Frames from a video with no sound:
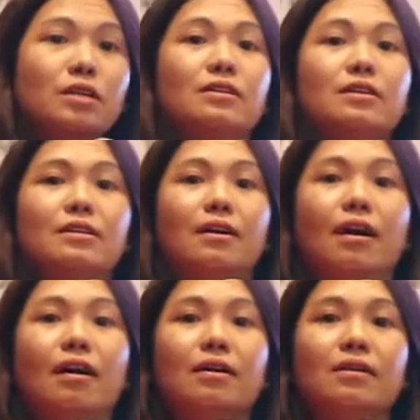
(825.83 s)

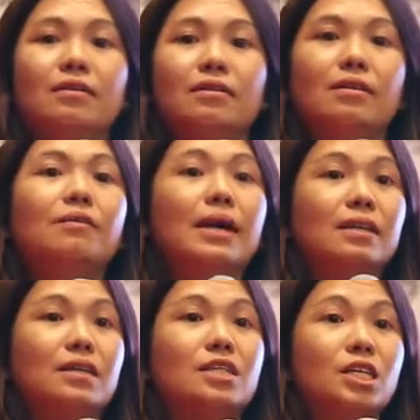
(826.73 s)
creating some
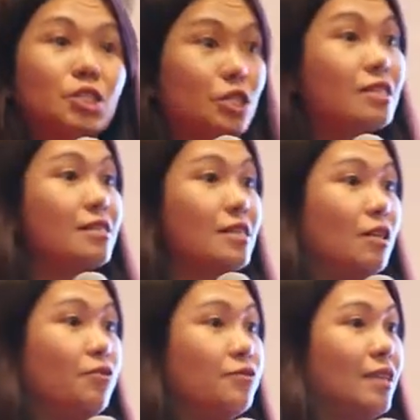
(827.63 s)
additional
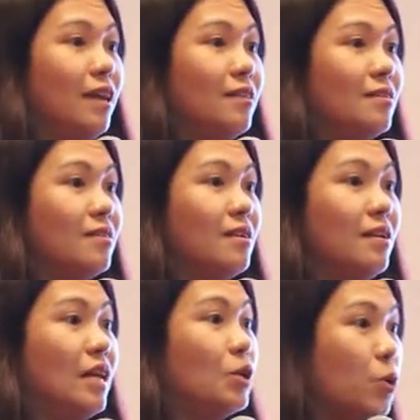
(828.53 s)

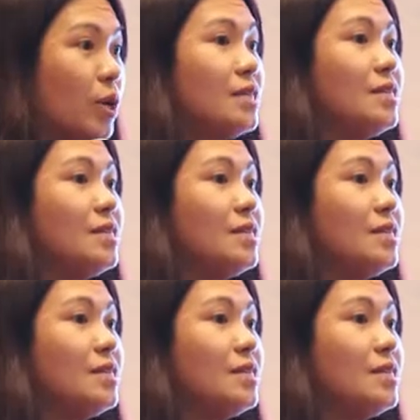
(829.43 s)
burden